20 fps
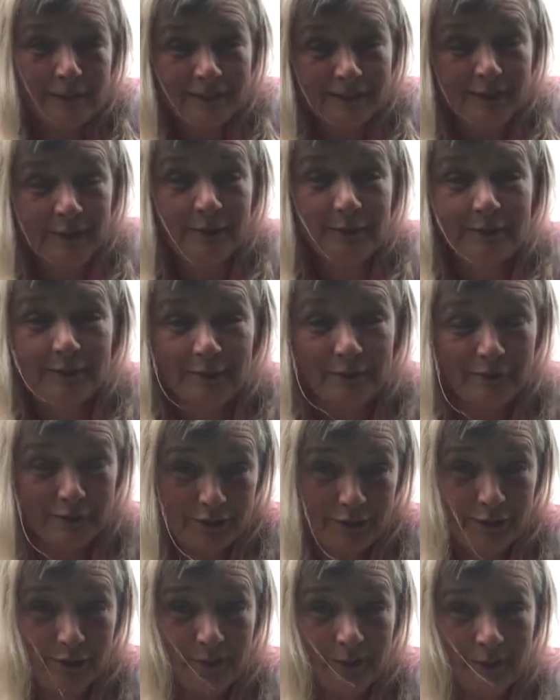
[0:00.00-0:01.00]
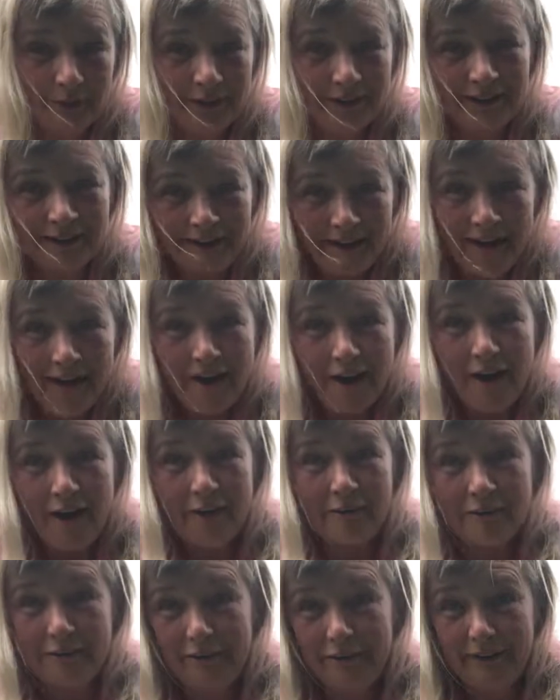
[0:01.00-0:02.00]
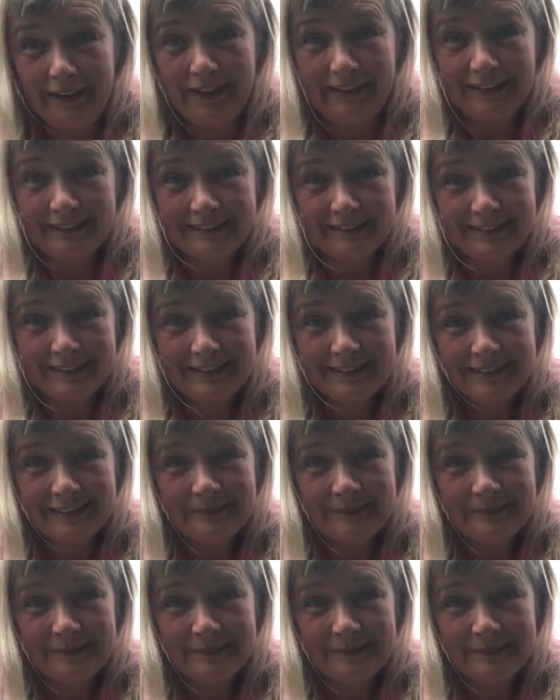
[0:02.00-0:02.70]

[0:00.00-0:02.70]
bit of a tour of the fields.